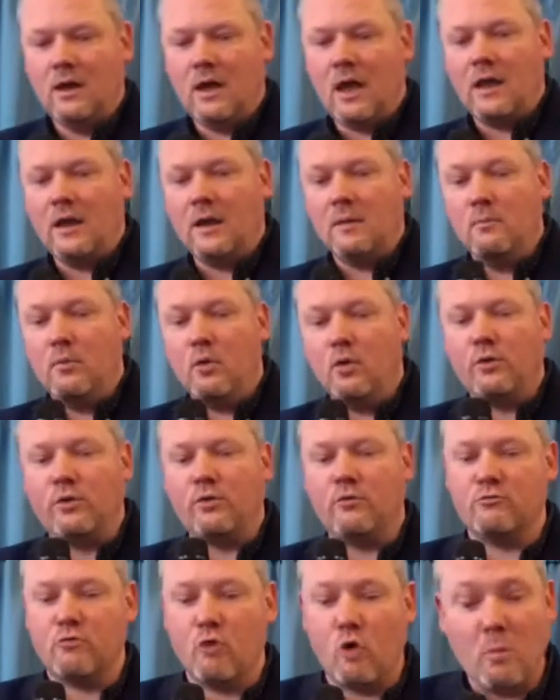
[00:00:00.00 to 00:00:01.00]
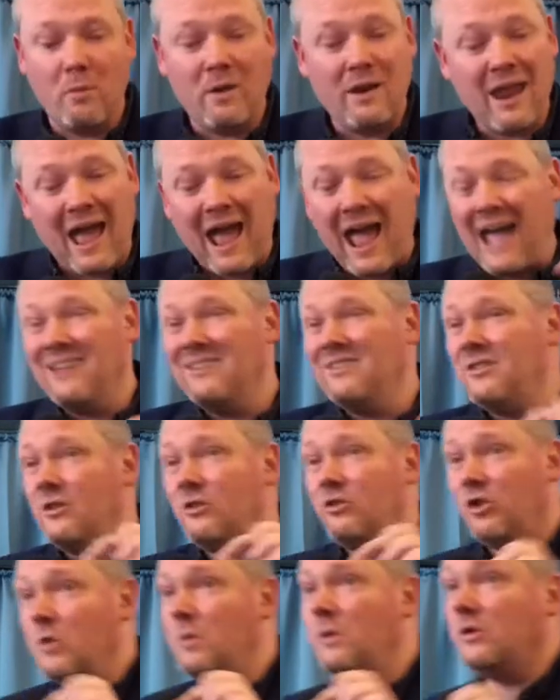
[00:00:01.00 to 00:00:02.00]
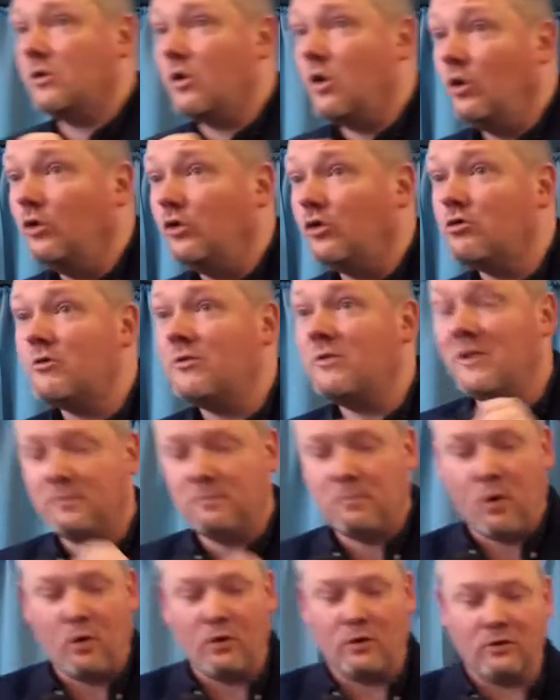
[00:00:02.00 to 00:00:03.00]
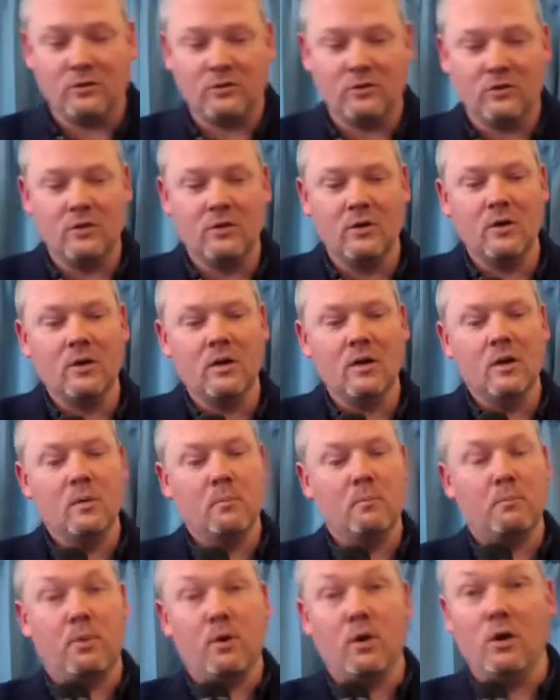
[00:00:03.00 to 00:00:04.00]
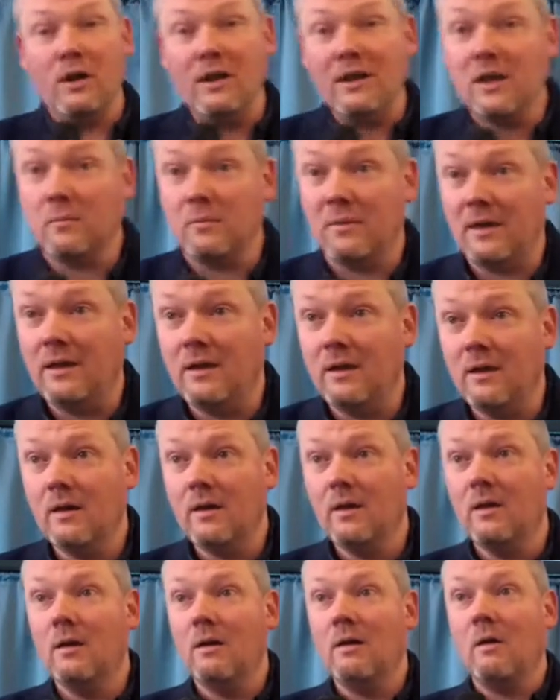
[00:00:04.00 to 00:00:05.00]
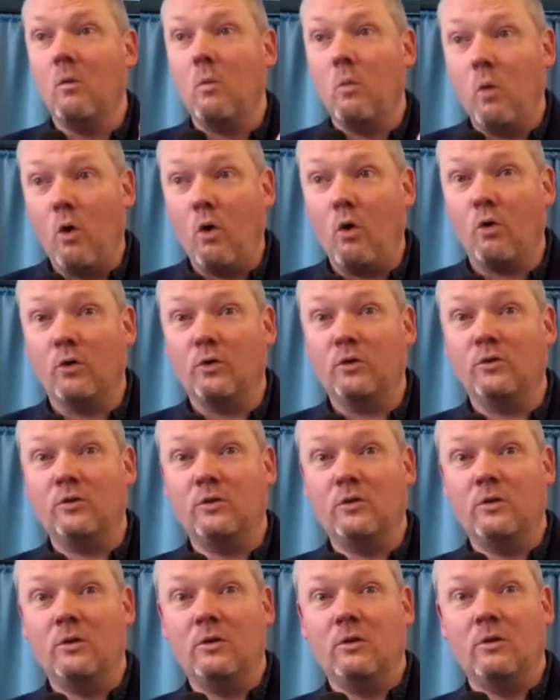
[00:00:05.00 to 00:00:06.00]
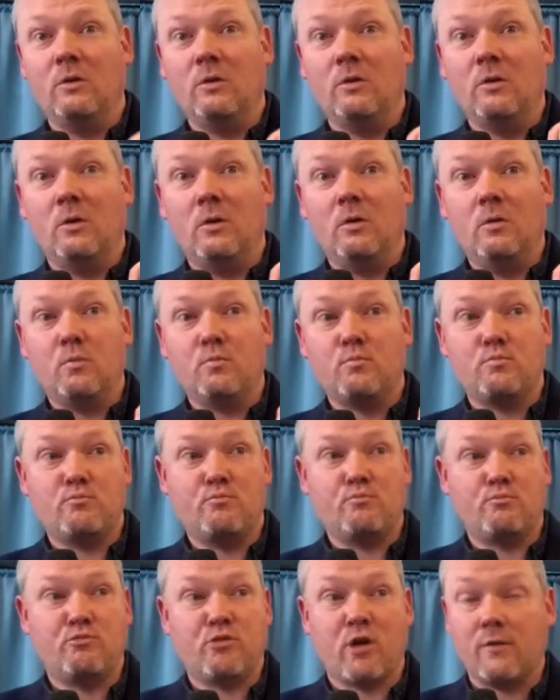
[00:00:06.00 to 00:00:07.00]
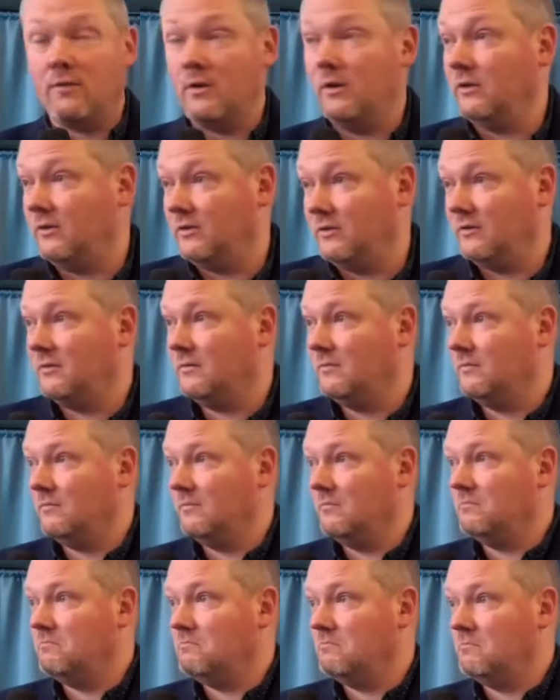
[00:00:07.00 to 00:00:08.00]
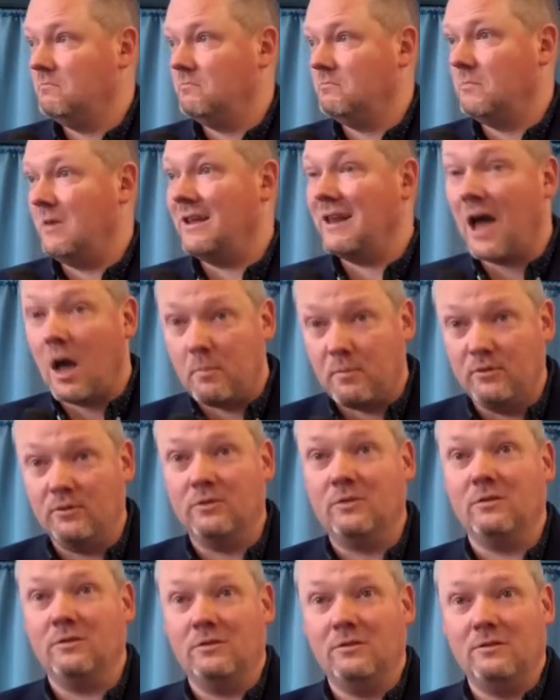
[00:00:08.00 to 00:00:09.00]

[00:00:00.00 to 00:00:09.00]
And in both the Roman and the Jewish culture at this point, polygamy was prevalent. It happened.